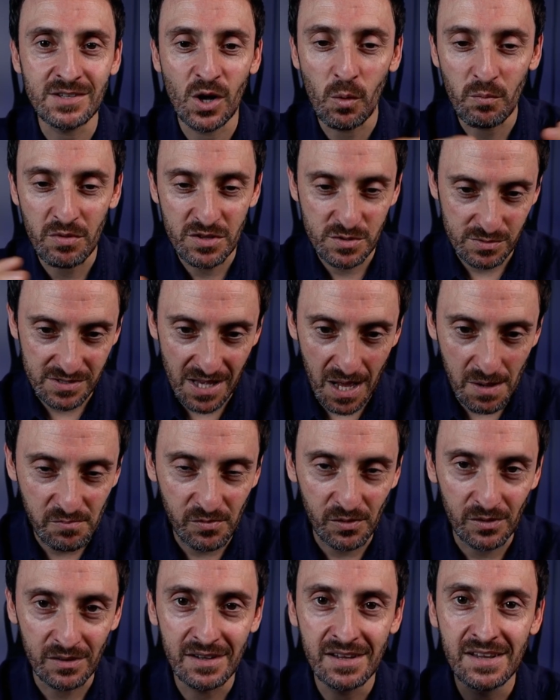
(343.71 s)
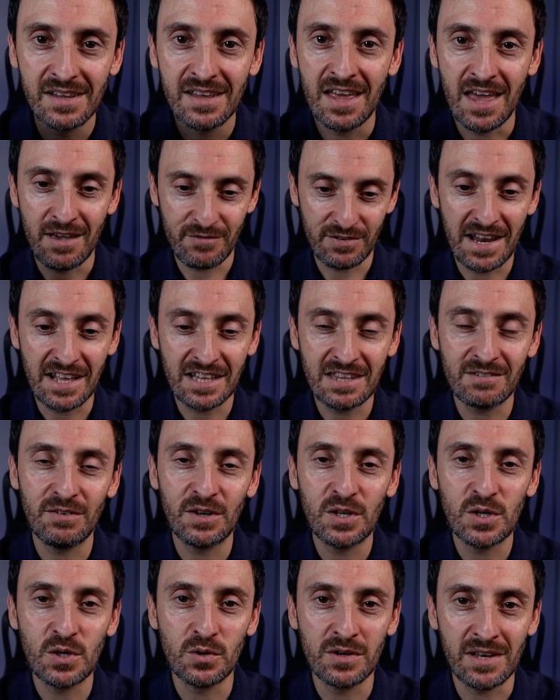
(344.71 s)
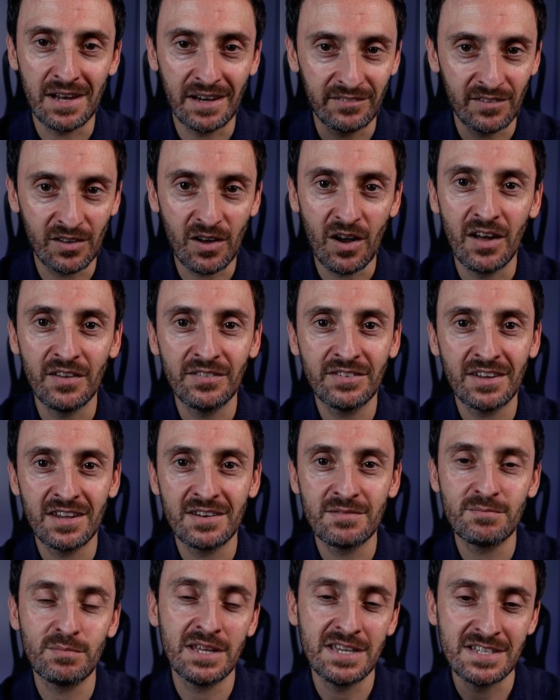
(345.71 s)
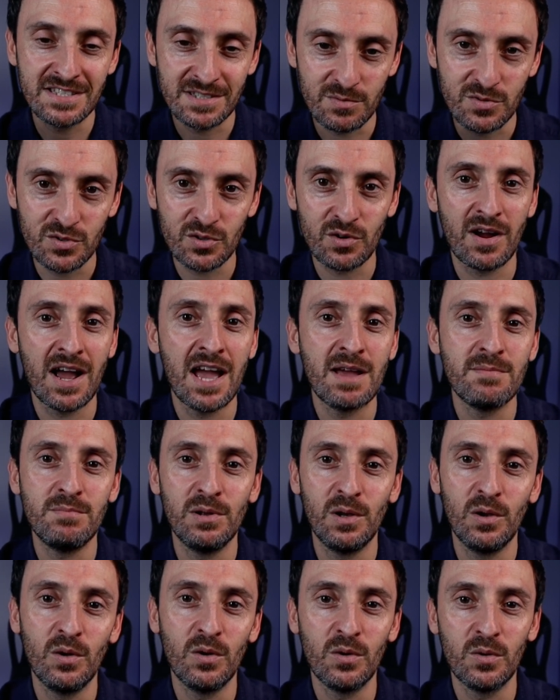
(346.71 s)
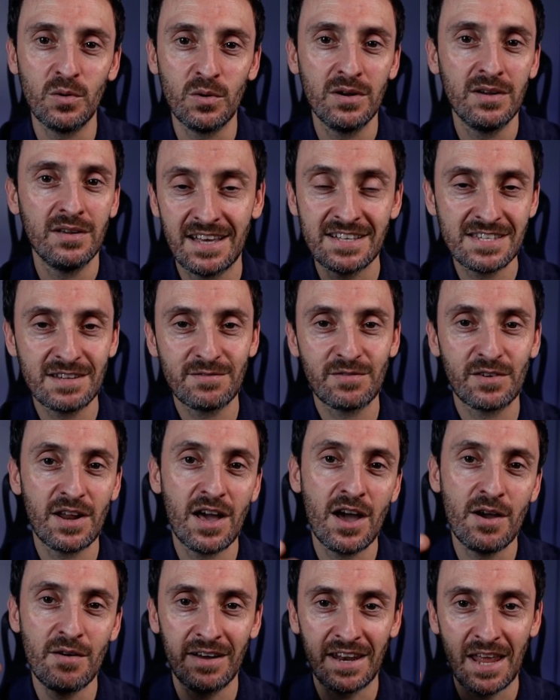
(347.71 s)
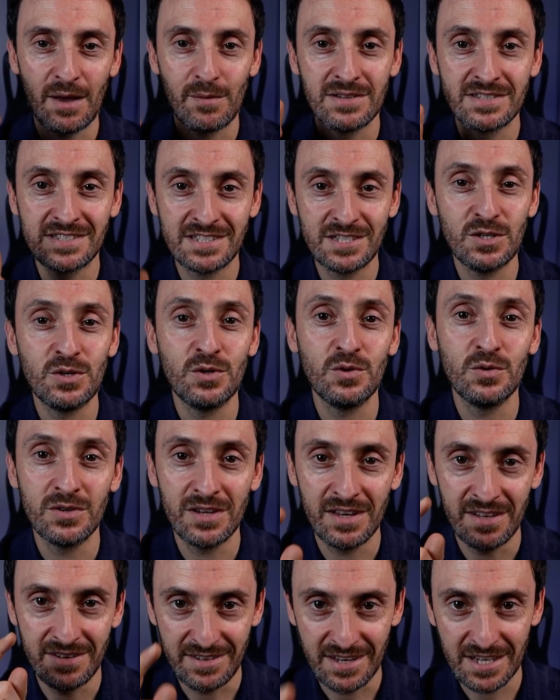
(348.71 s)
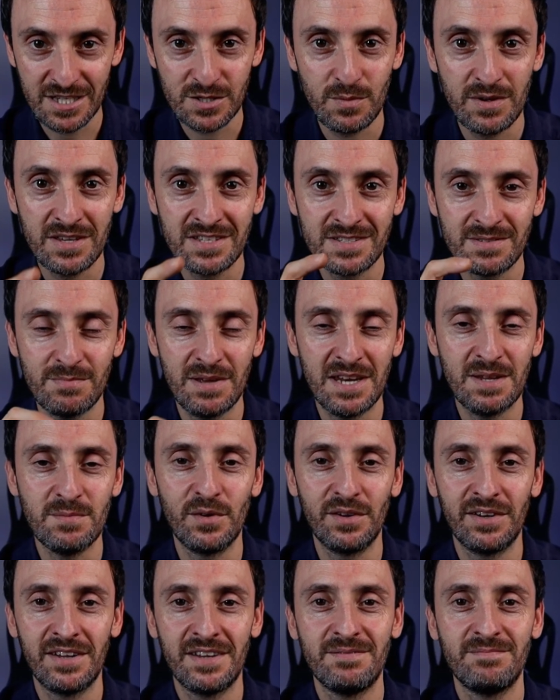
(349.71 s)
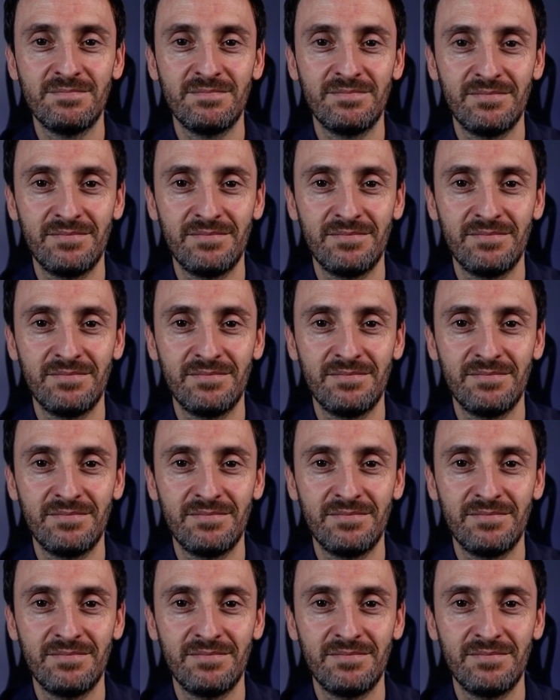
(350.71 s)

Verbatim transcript: Hope this was helpful. If you like the video, you like the content, please subscribe below. That's it for now, and I will see you in next week's Mini Monday.